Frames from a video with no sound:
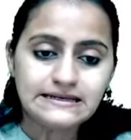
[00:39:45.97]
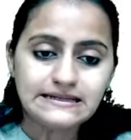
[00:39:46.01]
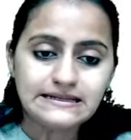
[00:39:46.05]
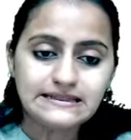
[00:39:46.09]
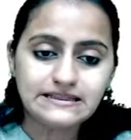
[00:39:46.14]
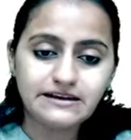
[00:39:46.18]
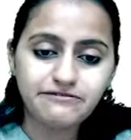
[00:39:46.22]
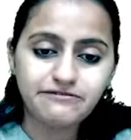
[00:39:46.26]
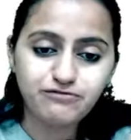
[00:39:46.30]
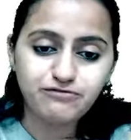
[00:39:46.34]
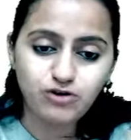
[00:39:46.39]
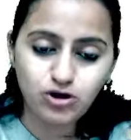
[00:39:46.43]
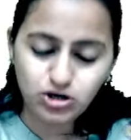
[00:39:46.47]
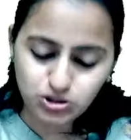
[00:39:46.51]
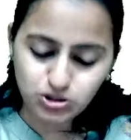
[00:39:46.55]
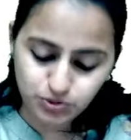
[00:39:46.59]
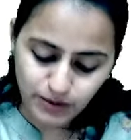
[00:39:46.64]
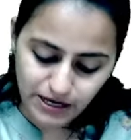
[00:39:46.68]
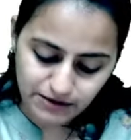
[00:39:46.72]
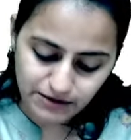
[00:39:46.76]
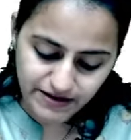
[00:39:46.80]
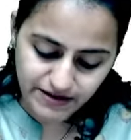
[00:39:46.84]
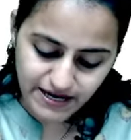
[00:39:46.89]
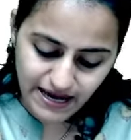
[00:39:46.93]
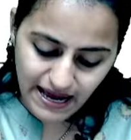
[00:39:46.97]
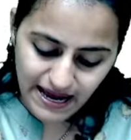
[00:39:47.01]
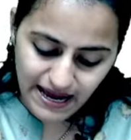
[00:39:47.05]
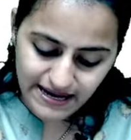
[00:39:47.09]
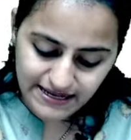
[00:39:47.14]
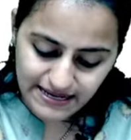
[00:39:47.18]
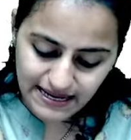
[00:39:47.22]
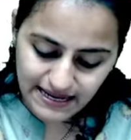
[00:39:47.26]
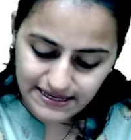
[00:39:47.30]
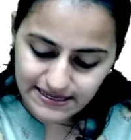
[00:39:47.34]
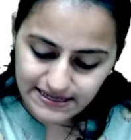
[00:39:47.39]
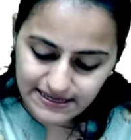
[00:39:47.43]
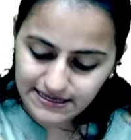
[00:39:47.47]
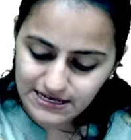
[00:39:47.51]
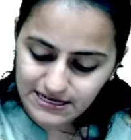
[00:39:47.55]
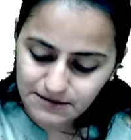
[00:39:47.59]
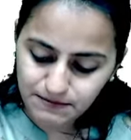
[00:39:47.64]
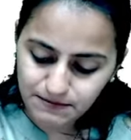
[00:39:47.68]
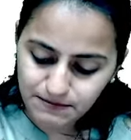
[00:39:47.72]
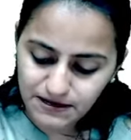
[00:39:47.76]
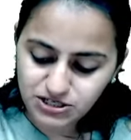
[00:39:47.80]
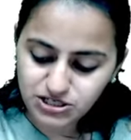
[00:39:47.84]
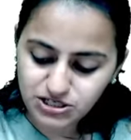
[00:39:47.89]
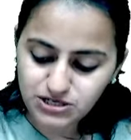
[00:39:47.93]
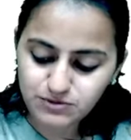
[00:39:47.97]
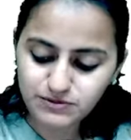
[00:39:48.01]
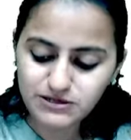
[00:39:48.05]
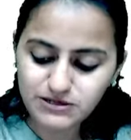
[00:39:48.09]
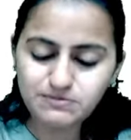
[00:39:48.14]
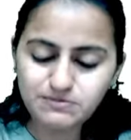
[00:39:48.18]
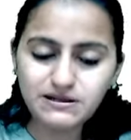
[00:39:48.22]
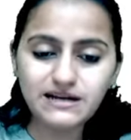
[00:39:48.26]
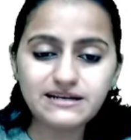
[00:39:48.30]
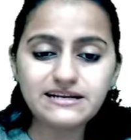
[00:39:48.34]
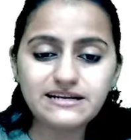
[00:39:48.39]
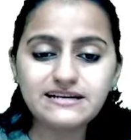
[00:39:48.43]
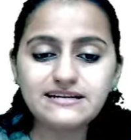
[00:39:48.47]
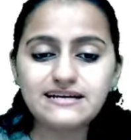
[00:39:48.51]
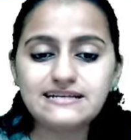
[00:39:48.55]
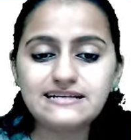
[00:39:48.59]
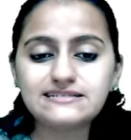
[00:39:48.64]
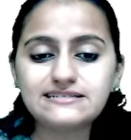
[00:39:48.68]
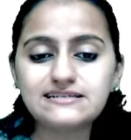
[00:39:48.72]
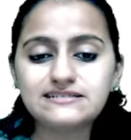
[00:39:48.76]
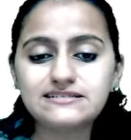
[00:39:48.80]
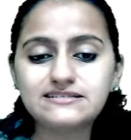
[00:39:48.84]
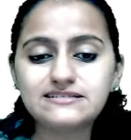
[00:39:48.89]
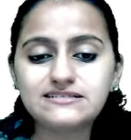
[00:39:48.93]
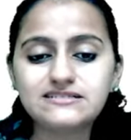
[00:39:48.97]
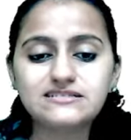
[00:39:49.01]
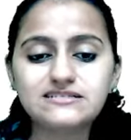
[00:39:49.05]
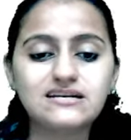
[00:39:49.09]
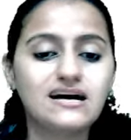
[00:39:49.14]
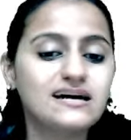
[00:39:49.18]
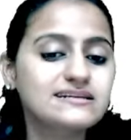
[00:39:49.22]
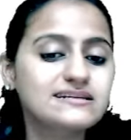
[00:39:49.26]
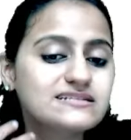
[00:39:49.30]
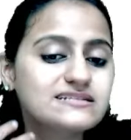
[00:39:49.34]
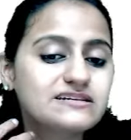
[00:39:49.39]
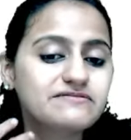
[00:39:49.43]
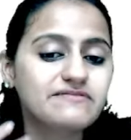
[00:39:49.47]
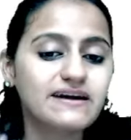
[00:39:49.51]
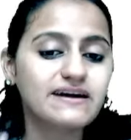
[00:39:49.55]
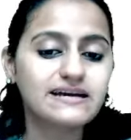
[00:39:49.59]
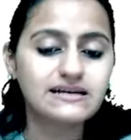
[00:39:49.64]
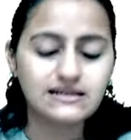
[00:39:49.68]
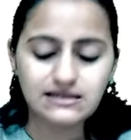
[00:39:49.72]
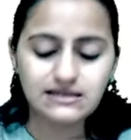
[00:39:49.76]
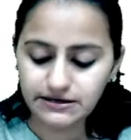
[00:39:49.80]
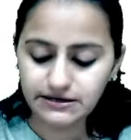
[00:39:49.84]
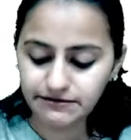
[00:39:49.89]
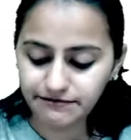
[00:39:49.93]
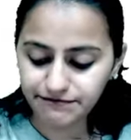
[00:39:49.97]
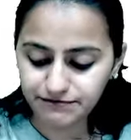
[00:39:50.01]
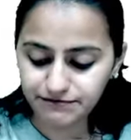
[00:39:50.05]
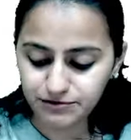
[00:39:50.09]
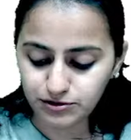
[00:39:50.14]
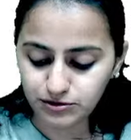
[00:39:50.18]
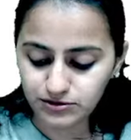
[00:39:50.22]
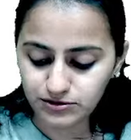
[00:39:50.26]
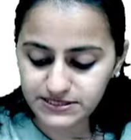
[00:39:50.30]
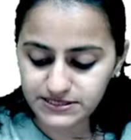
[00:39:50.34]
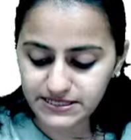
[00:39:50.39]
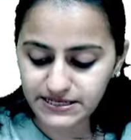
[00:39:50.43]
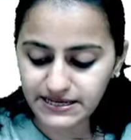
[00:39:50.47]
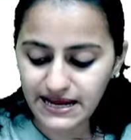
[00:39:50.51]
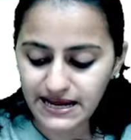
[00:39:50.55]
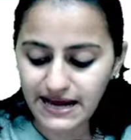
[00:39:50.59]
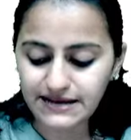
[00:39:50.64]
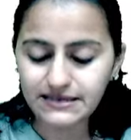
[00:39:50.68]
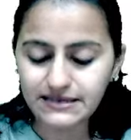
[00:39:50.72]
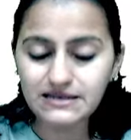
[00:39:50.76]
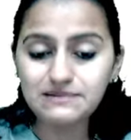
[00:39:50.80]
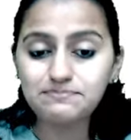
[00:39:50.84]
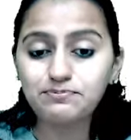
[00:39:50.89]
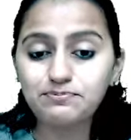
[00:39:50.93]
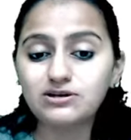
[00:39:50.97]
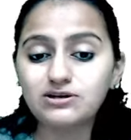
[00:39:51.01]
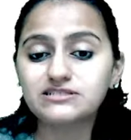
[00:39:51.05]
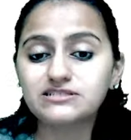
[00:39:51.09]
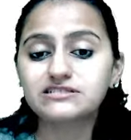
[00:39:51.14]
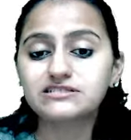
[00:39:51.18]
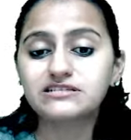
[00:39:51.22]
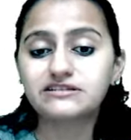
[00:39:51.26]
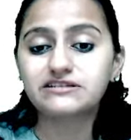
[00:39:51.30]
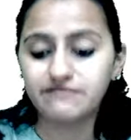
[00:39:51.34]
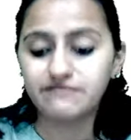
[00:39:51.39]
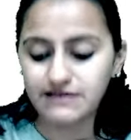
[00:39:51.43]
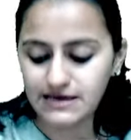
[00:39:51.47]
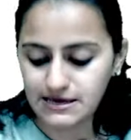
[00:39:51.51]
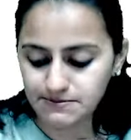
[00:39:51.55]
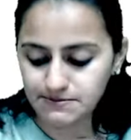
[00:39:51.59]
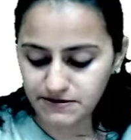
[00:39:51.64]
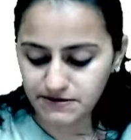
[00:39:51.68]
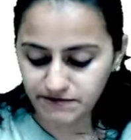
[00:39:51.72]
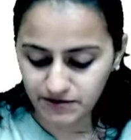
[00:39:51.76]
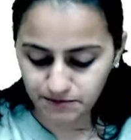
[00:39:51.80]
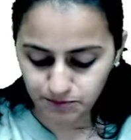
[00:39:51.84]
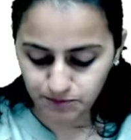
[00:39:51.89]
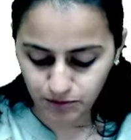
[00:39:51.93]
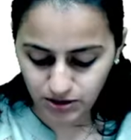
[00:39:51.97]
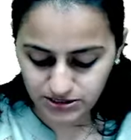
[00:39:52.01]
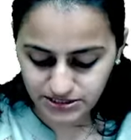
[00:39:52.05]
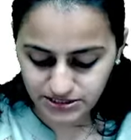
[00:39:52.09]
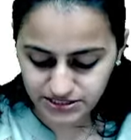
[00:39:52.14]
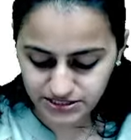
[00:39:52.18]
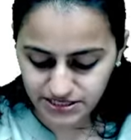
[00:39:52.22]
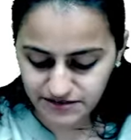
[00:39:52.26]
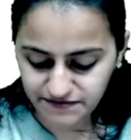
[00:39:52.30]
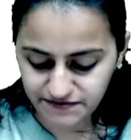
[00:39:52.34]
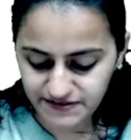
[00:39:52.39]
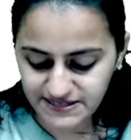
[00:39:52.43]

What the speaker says: The fourth one we had, elderly patient with bloody nasal discharge, cervical lymph nodes, keratin positive, EBV positive,